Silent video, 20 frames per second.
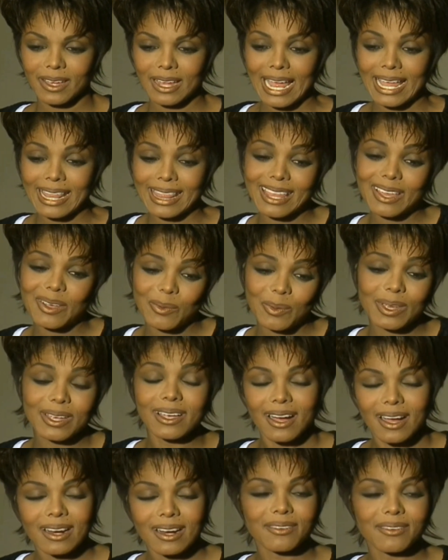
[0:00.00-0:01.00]
I think we
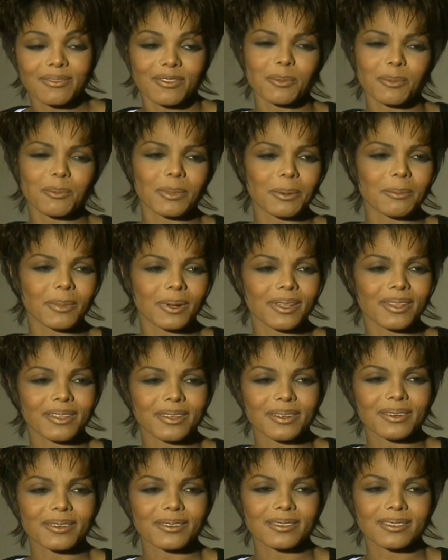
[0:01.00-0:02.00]
got it from my
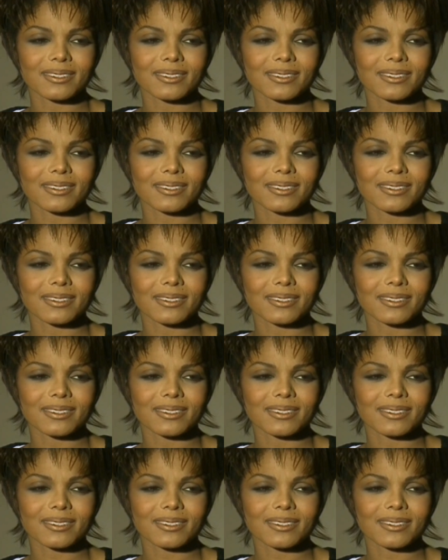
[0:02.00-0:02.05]
mother.